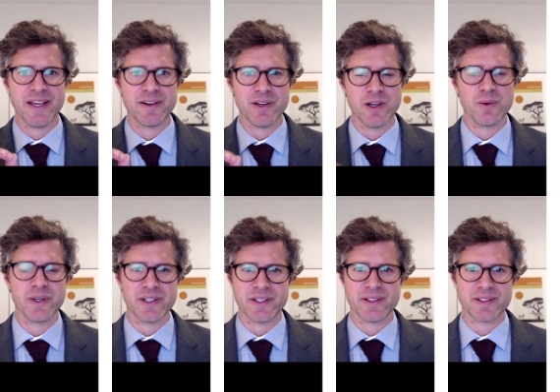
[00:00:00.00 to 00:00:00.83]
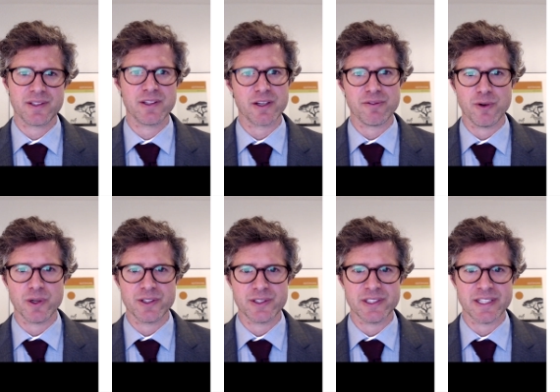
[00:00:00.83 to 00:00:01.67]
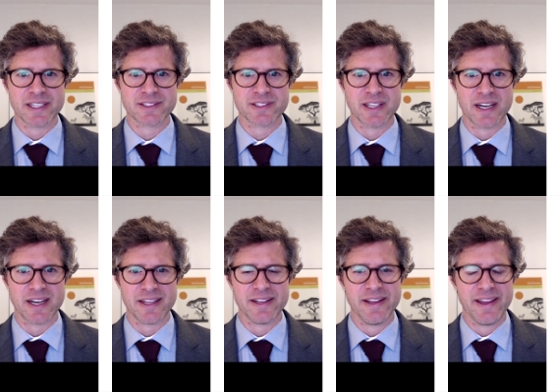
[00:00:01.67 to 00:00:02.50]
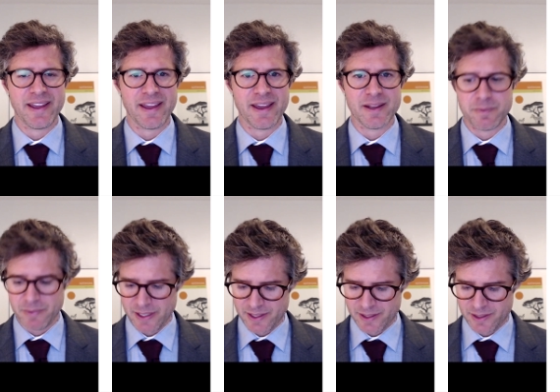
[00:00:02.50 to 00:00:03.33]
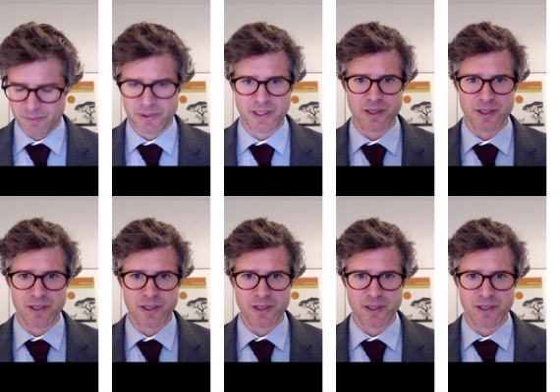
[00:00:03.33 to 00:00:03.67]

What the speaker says: Know when to click forward to the next slide and make it appear